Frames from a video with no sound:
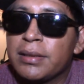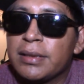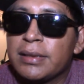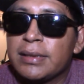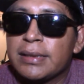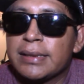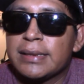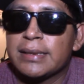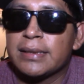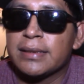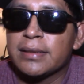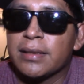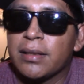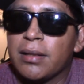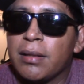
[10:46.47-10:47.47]
And
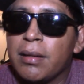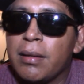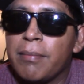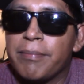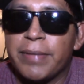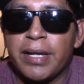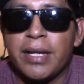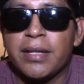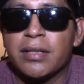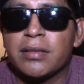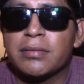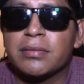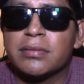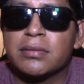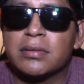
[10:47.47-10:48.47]
yeah,
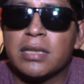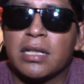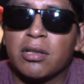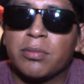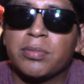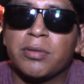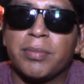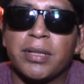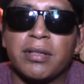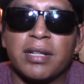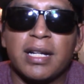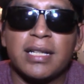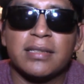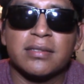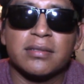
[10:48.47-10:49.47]
I hope to bring you
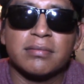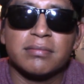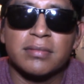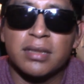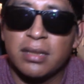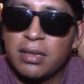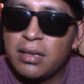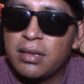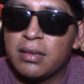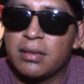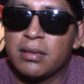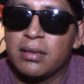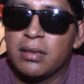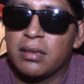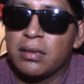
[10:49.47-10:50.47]
guys
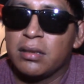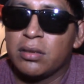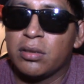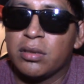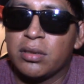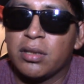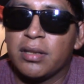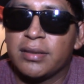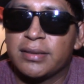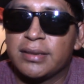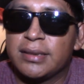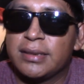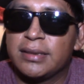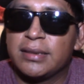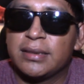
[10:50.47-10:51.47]
good
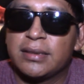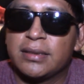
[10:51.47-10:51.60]
content